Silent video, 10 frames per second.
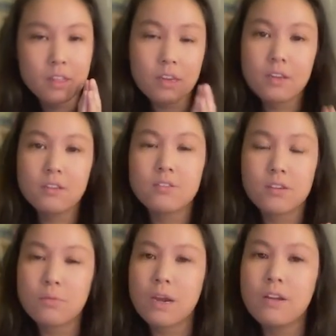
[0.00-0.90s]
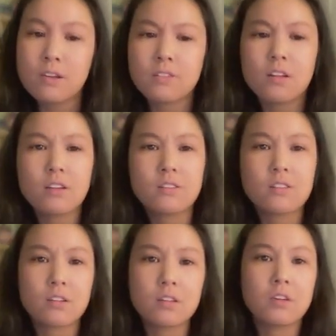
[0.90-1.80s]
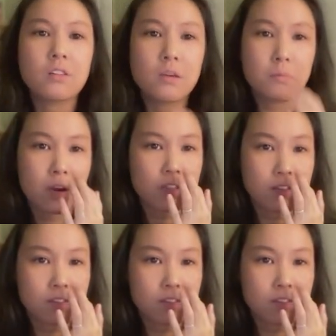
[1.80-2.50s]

things around as long as they're clearly marked